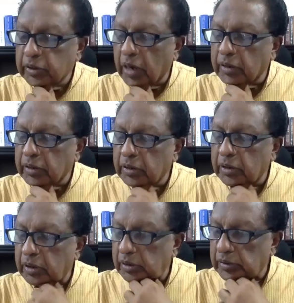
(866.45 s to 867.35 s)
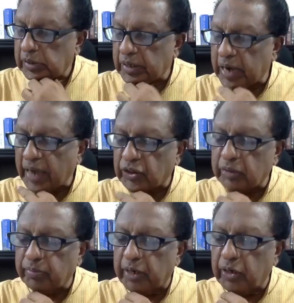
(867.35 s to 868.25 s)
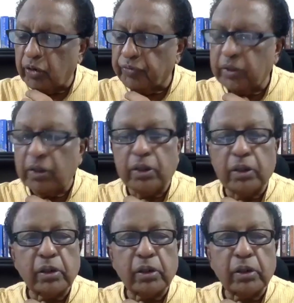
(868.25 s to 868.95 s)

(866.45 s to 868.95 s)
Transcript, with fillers: started relaxing many of the